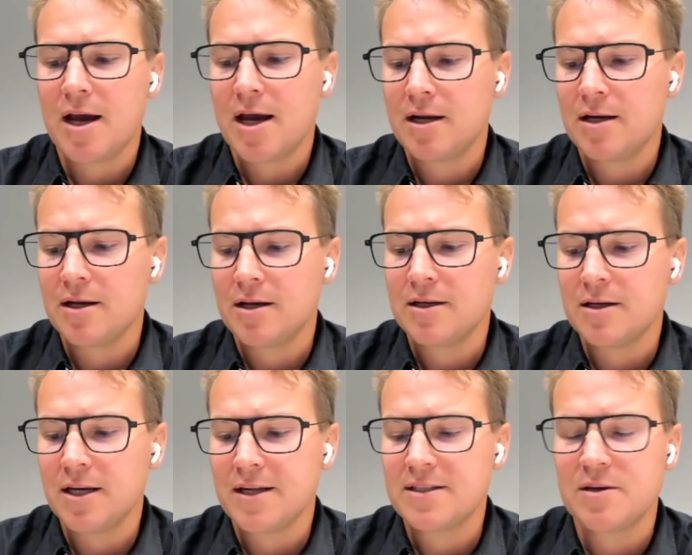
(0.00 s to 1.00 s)

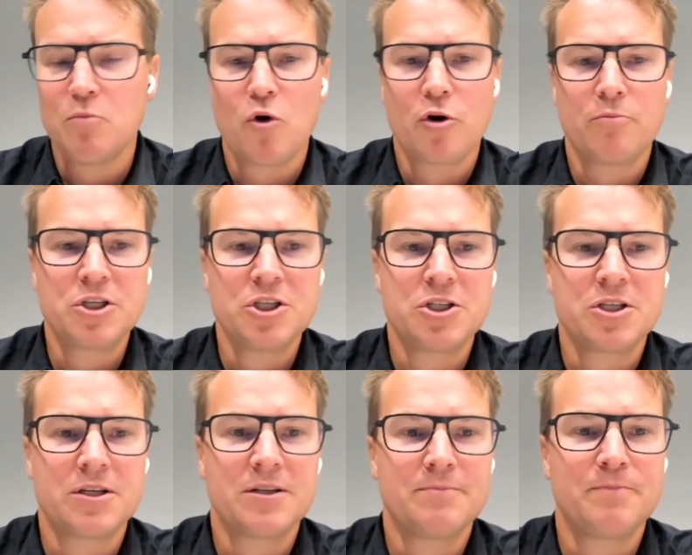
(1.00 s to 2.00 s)
and get some more
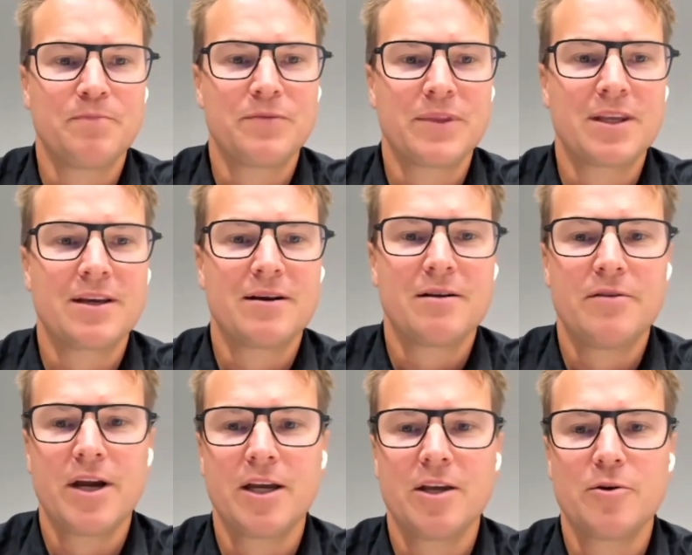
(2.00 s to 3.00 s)
magician.
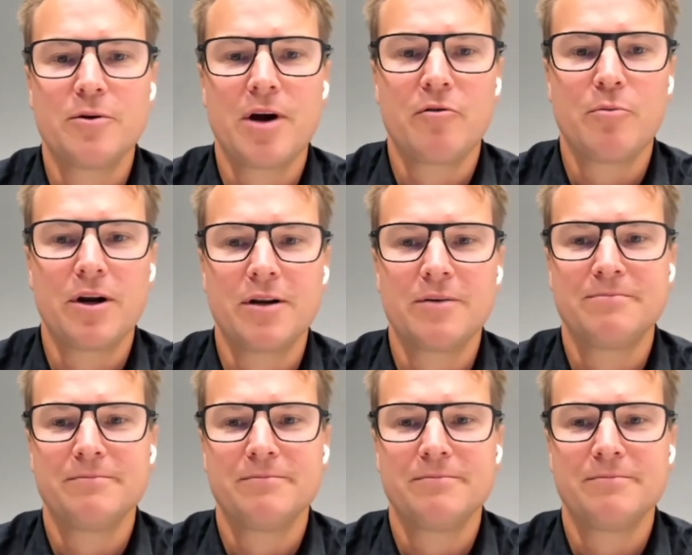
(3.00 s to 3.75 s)
Thank you, everybody.